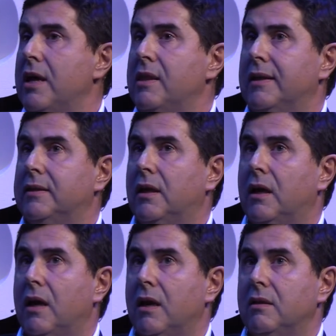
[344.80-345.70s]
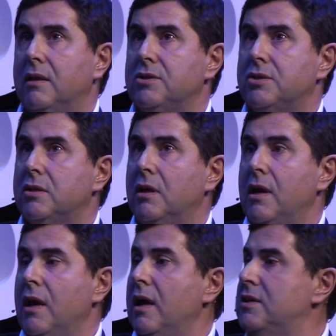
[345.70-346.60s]
say that this
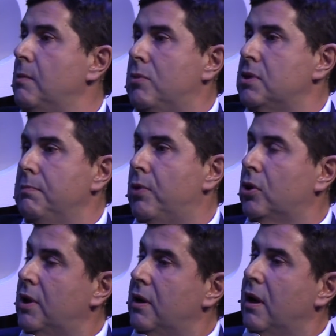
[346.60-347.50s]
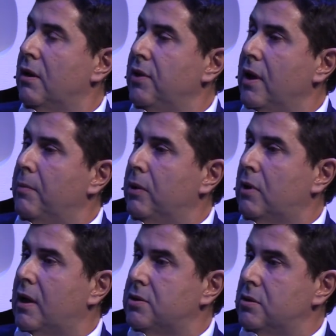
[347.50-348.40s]
is the most important thing
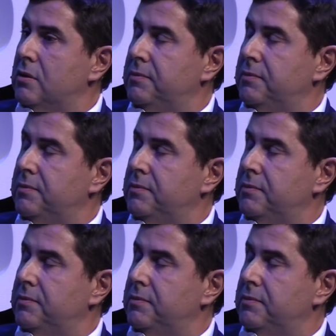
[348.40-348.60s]
about us.